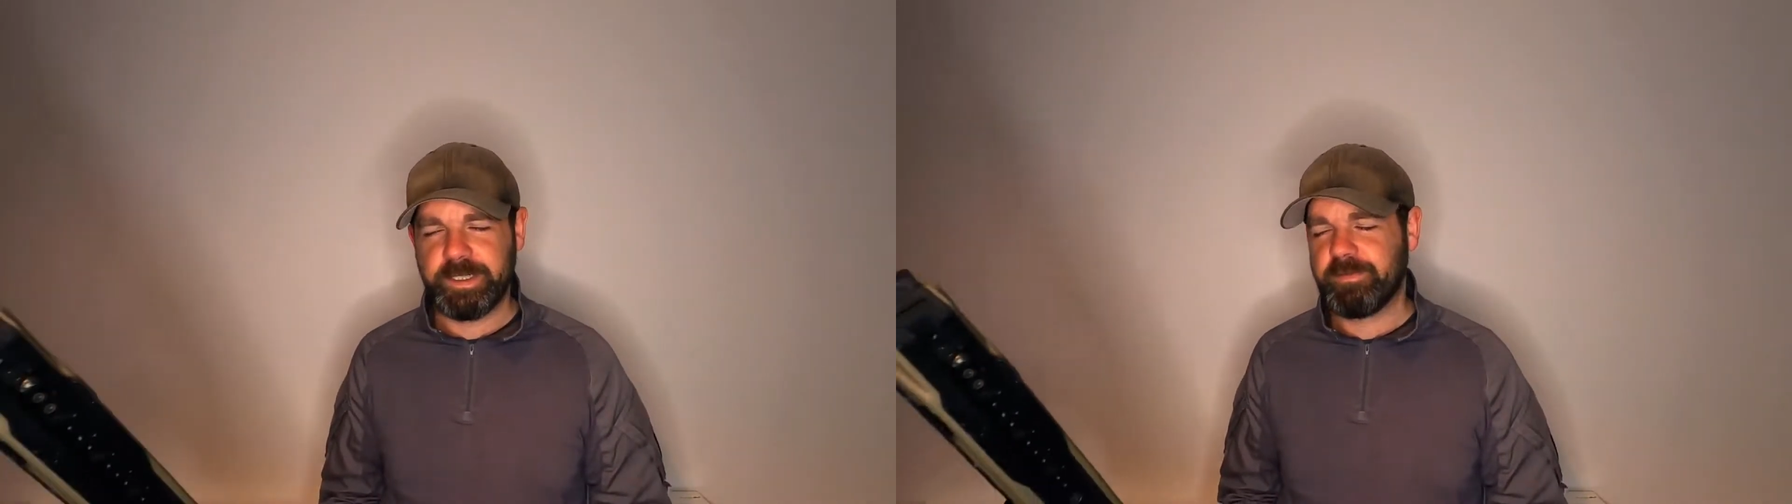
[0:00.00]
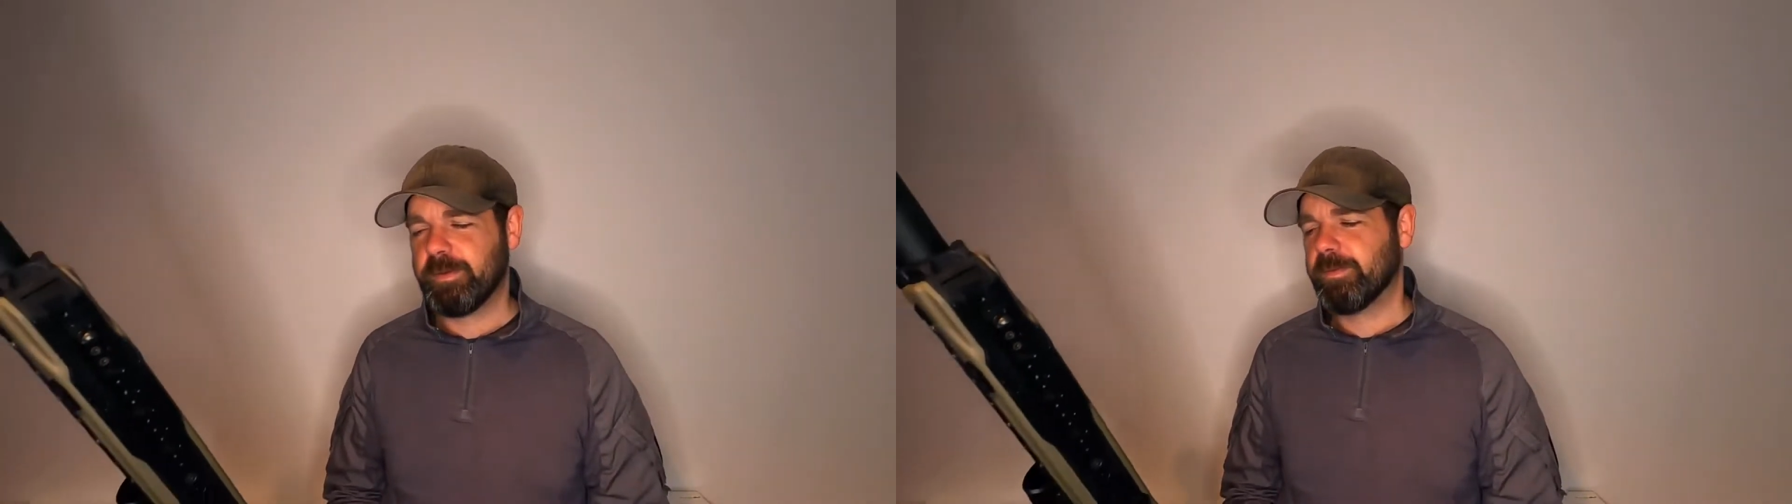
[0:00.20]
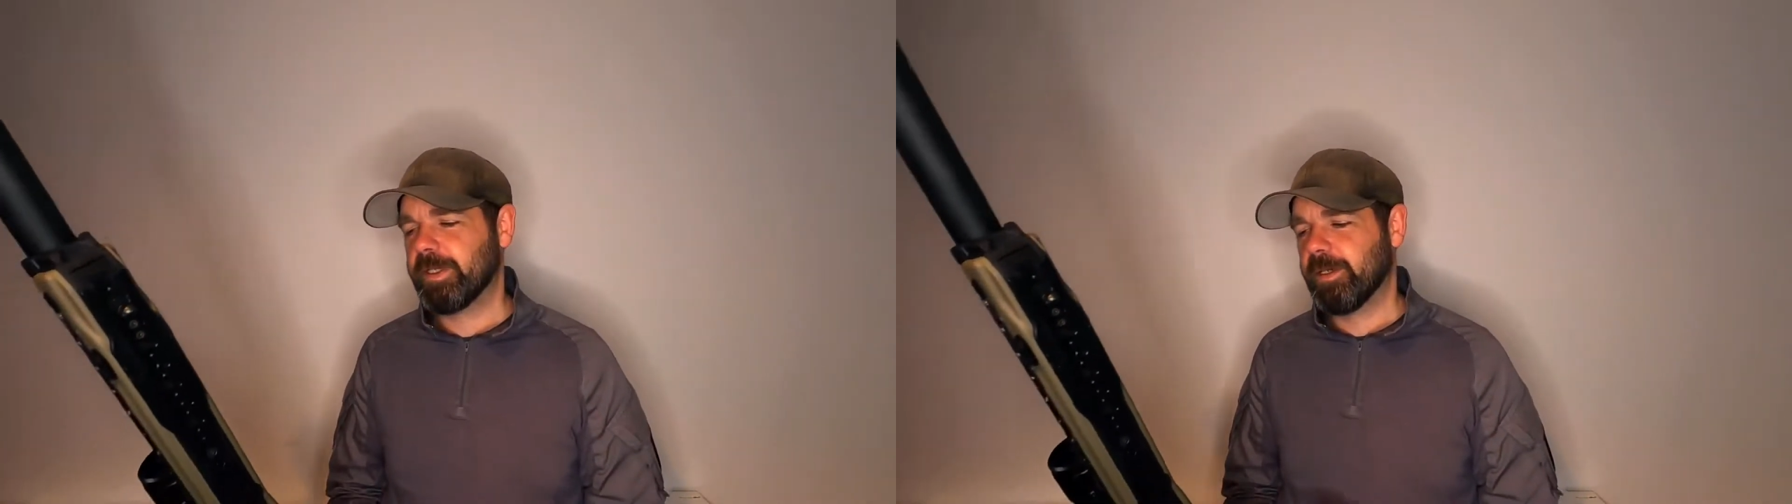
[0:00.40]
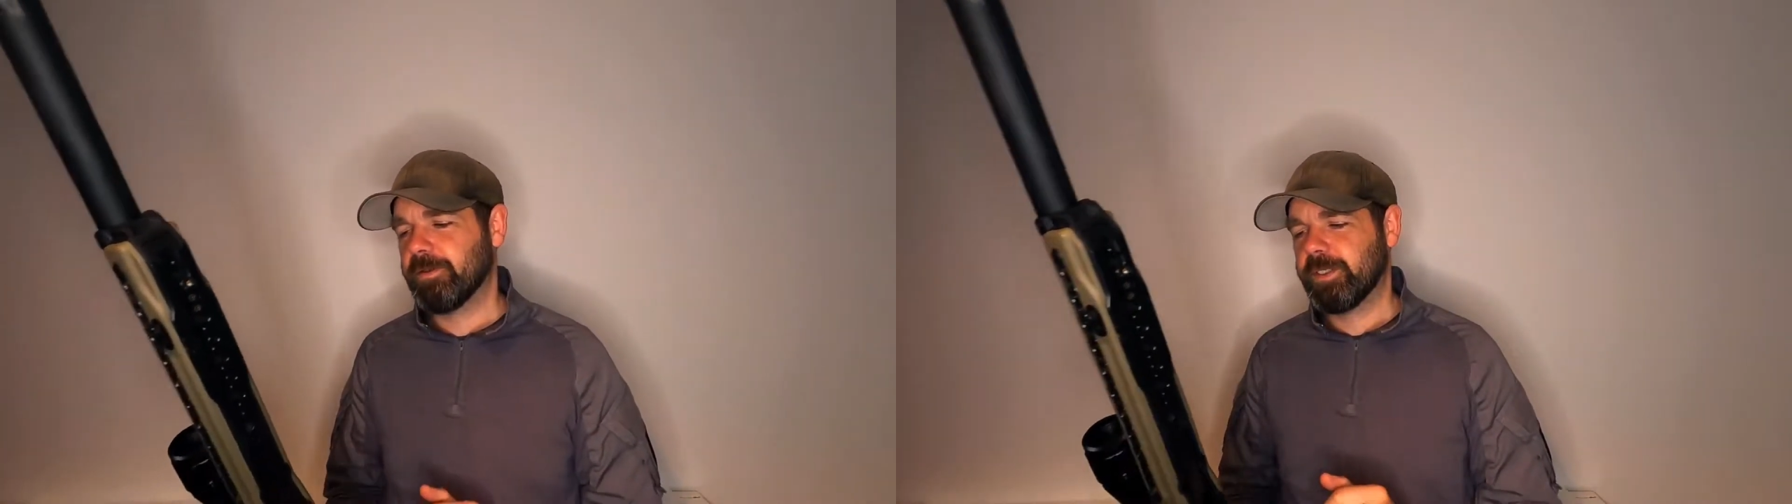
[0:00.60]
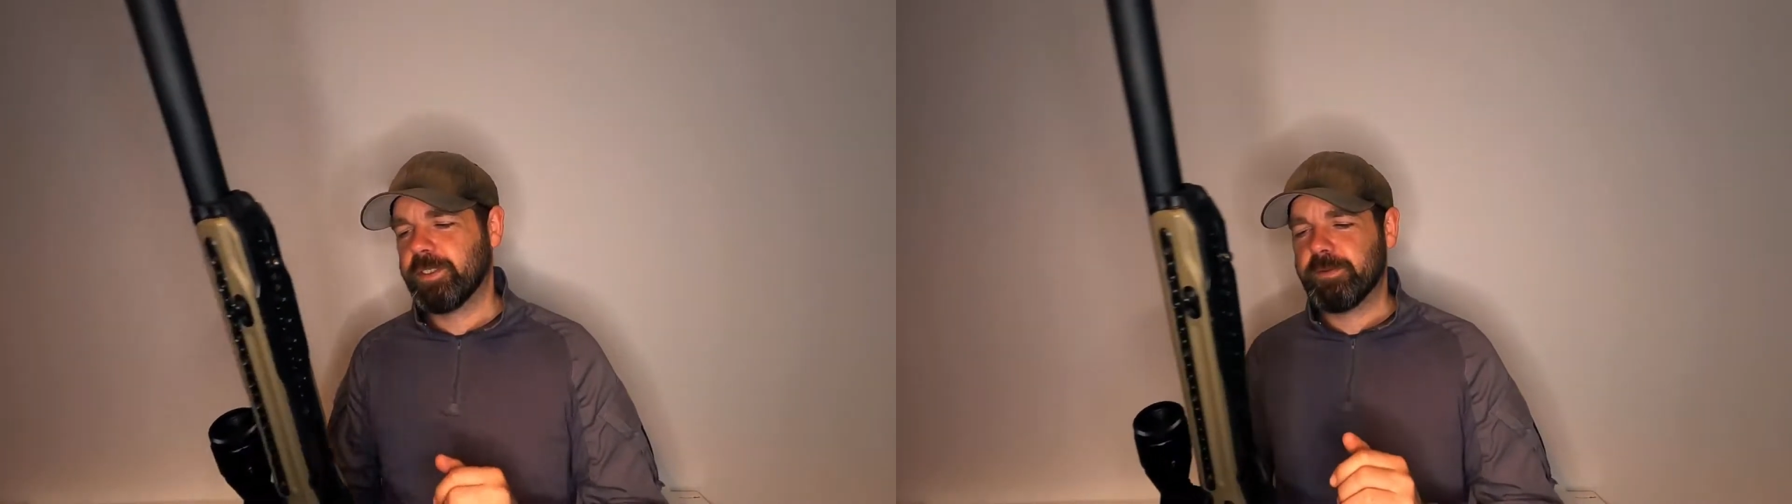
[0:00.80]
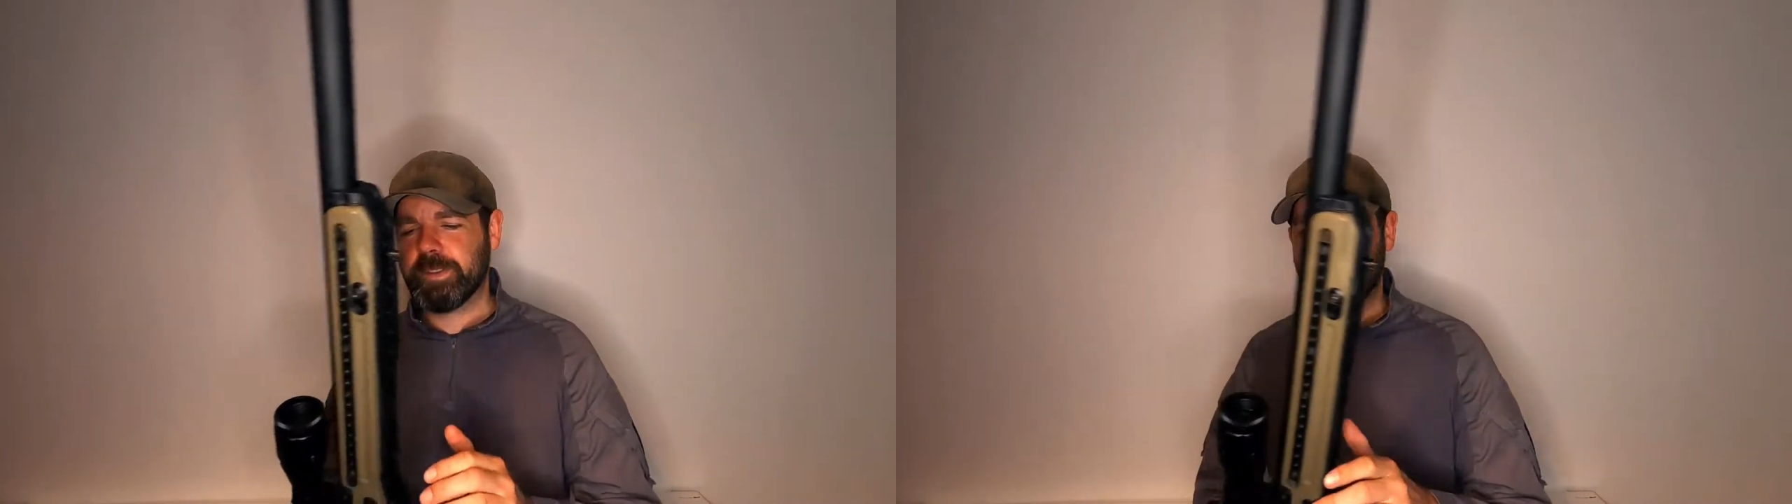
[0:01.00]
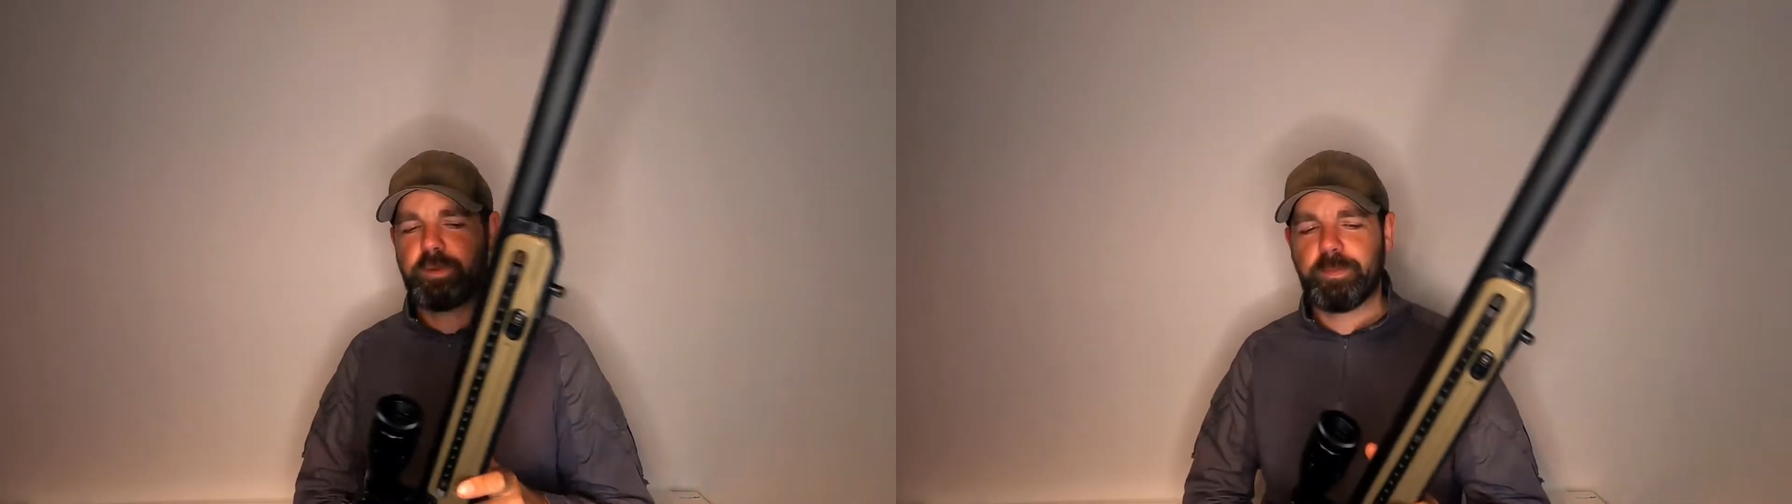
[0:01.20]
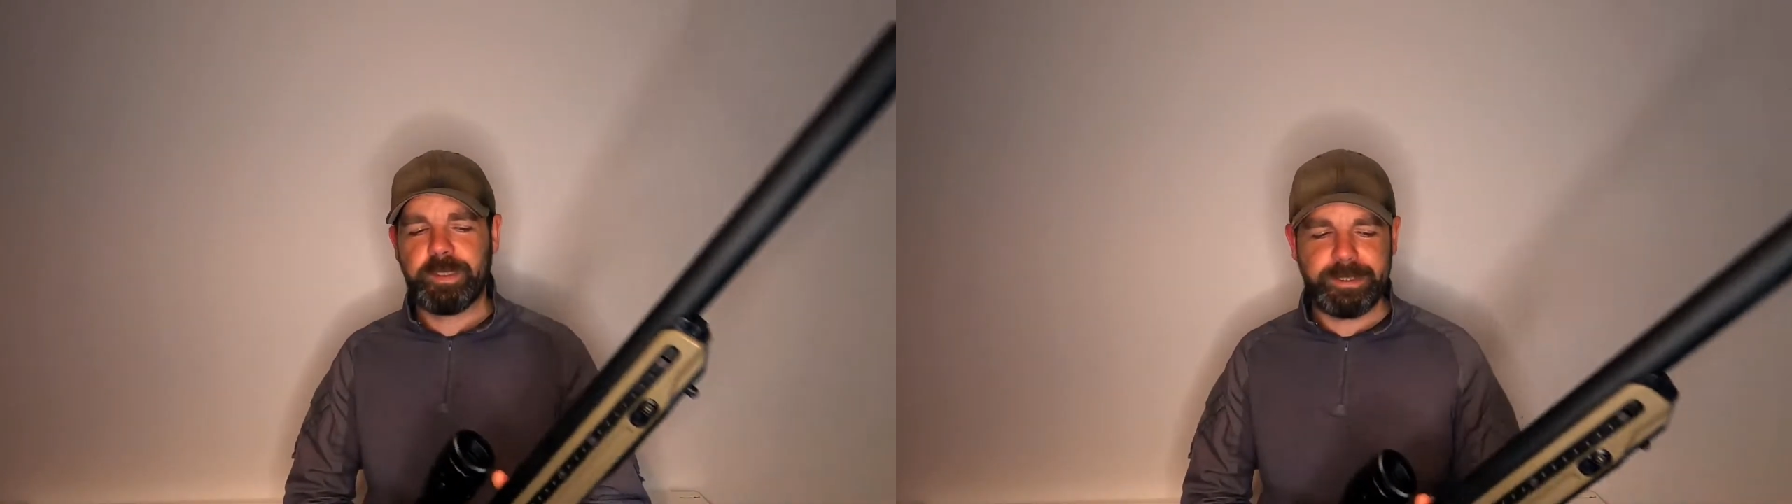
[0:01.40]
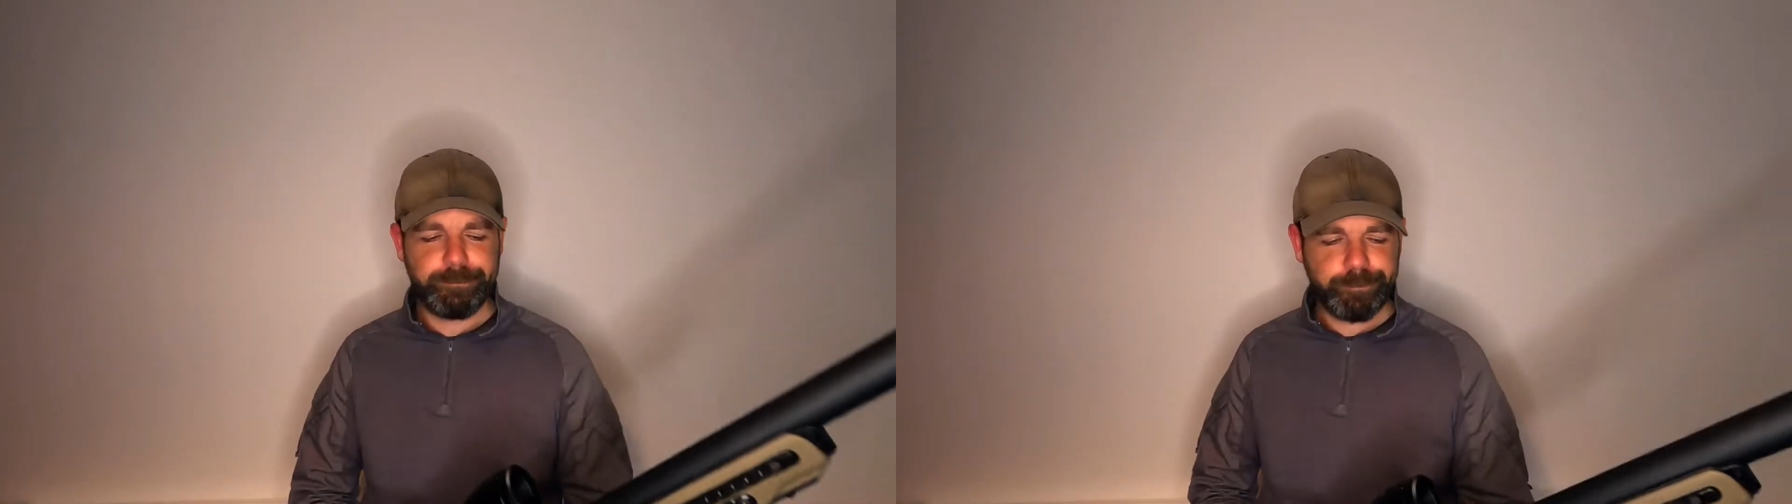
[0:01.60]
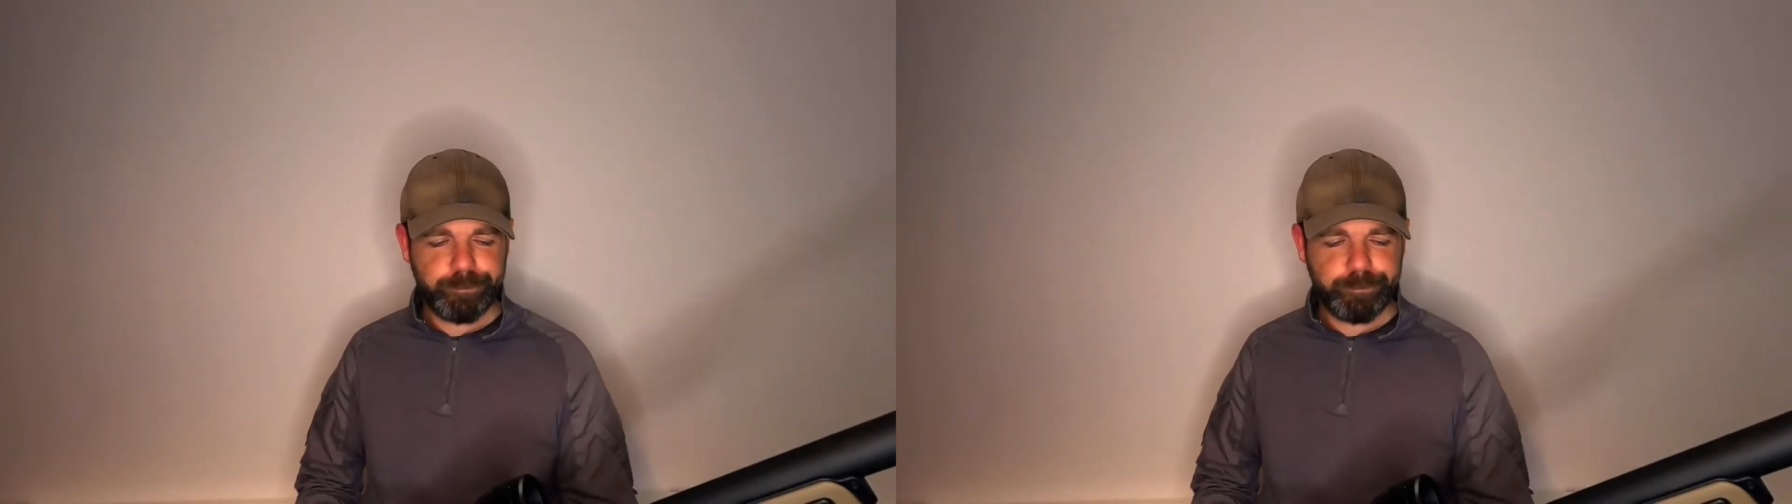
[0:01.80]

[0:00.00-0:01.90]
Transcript: if we were going to use it properly.